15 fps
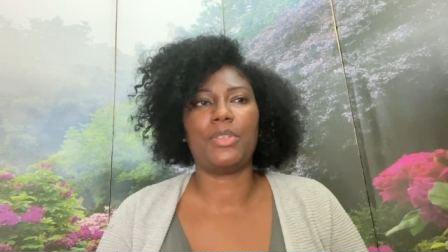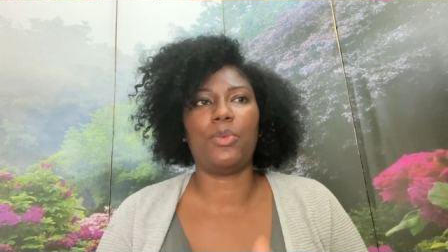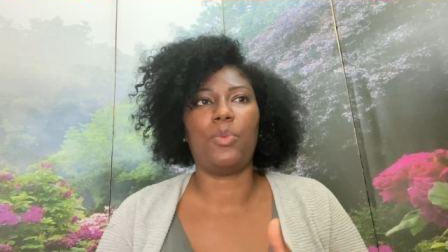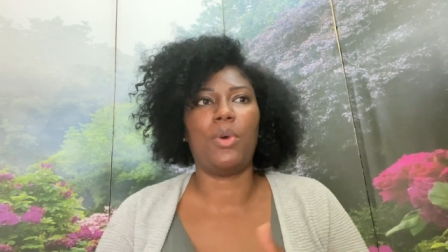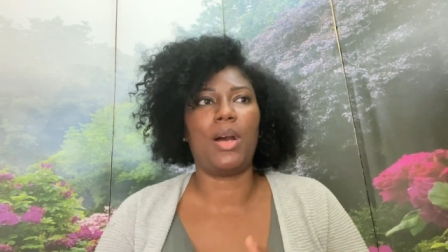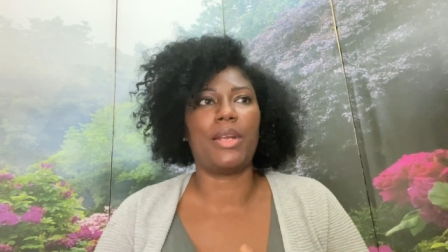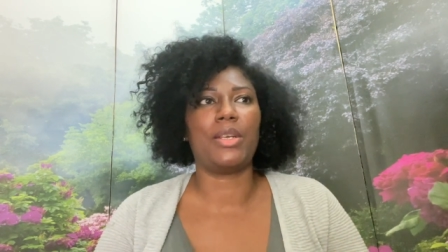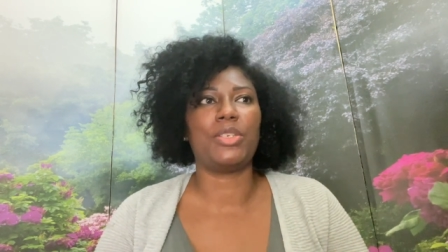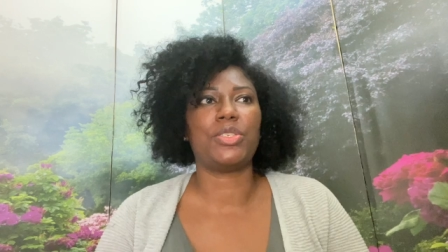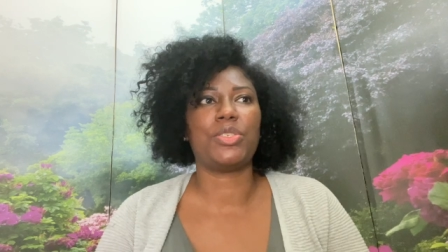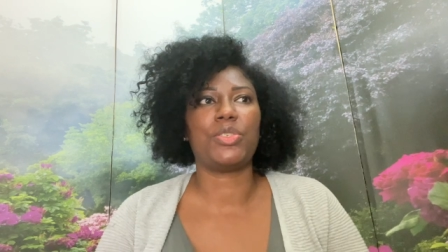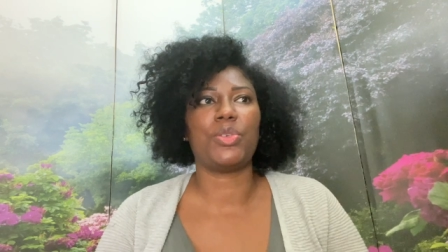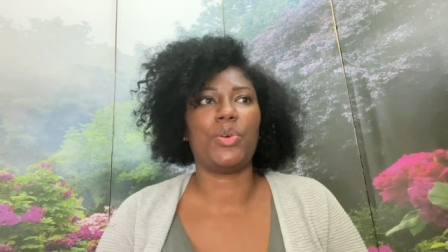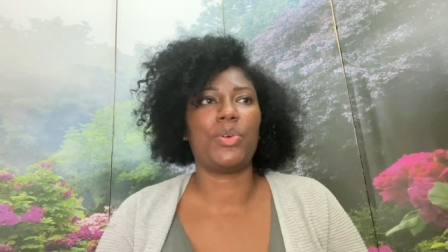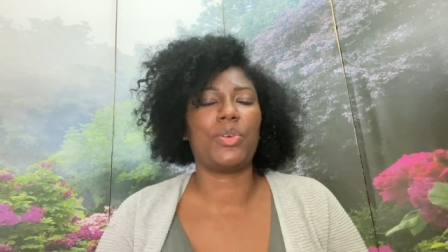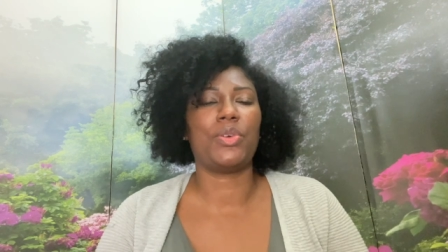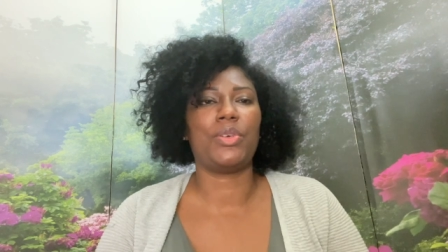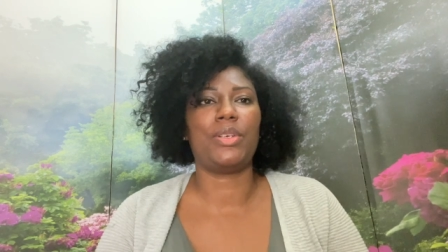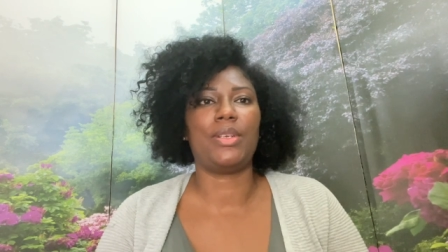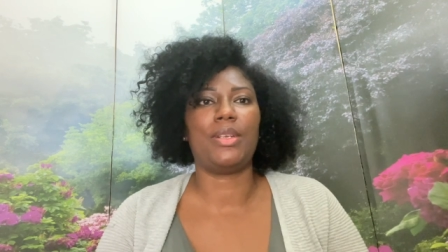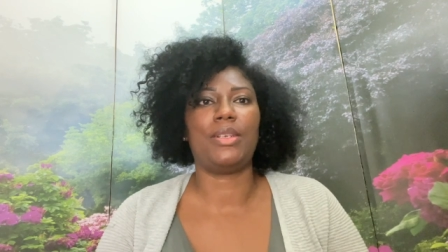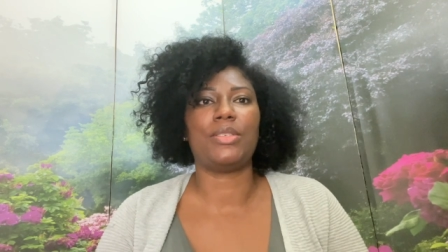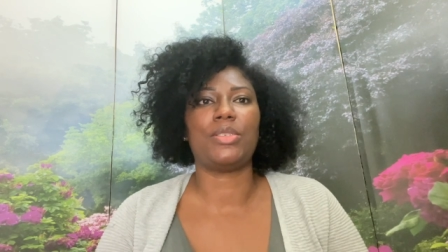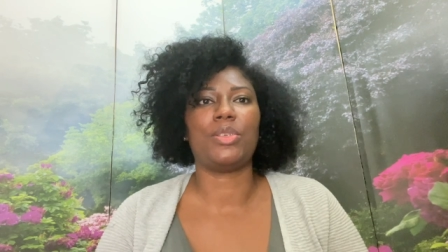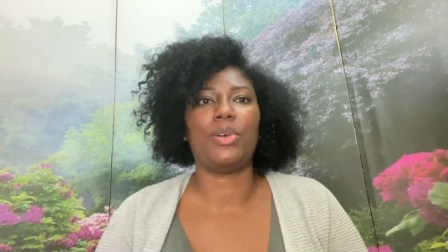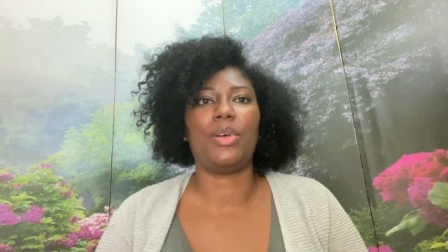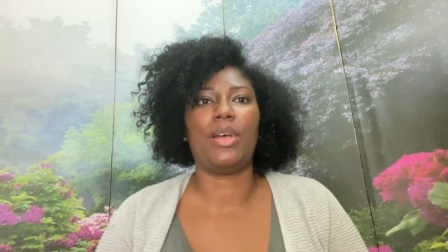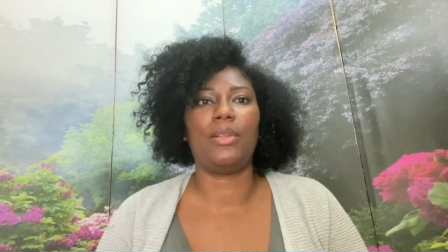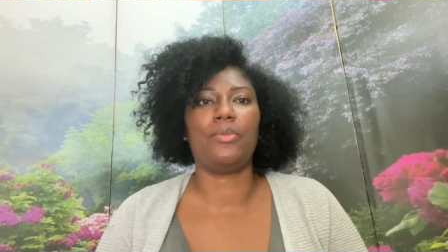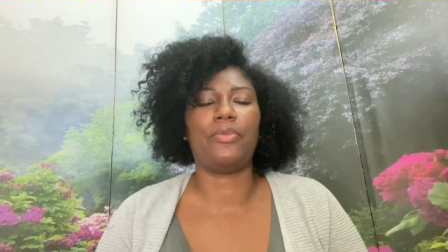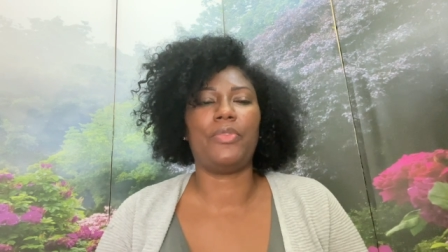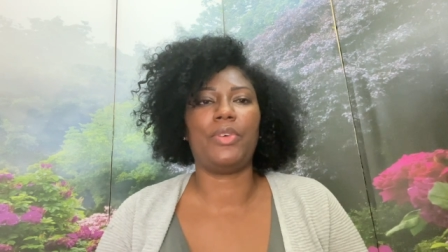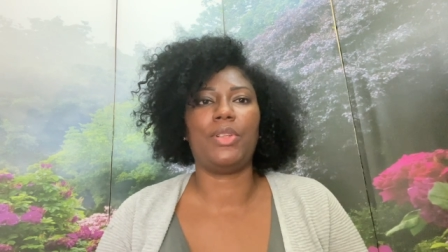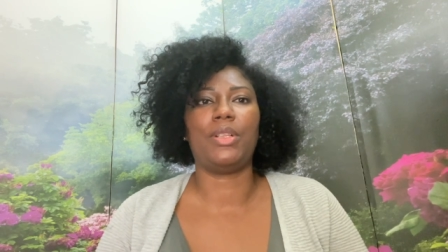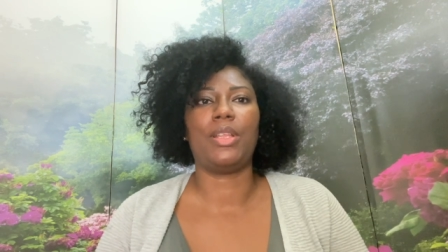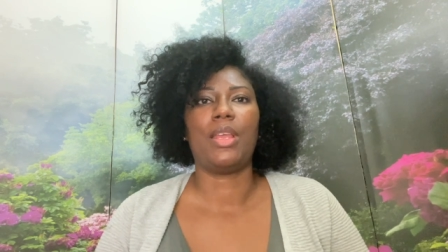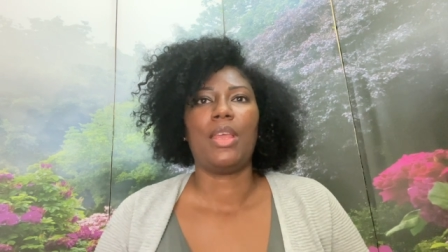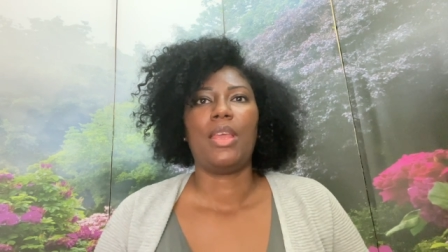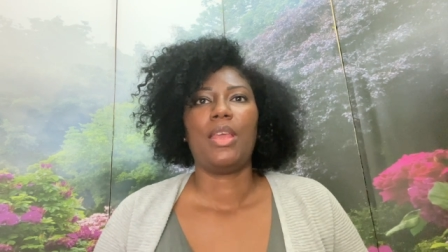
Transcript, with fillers: The water is so good. It is so helpful